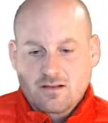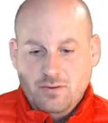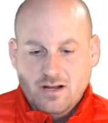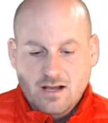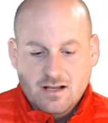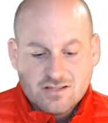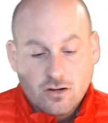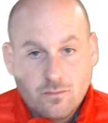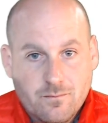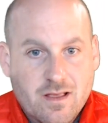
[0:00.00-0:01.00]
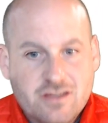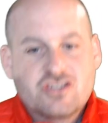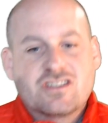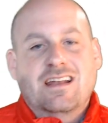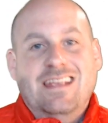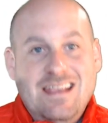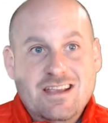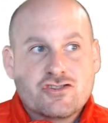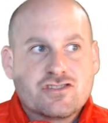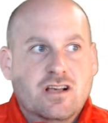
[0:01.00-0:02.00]
But, so, just kind of
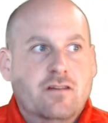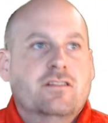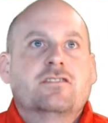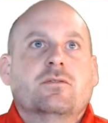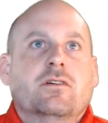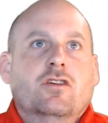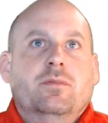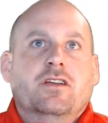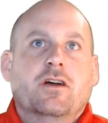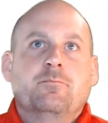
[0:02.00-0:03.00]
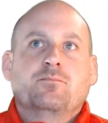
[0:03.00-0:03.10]
ease yourself into it. You'll be good.